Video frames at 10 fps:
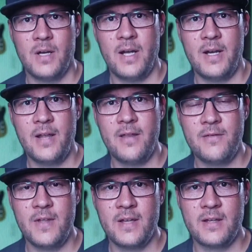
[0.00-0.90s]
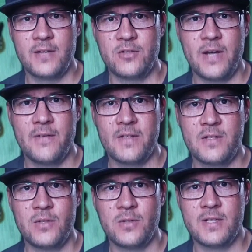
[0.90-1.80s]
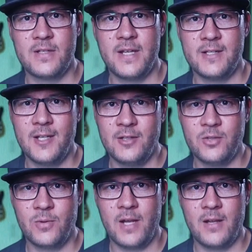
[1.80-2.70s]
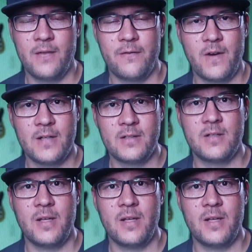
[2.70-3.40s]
Another thing that drivers do is they tend to run the front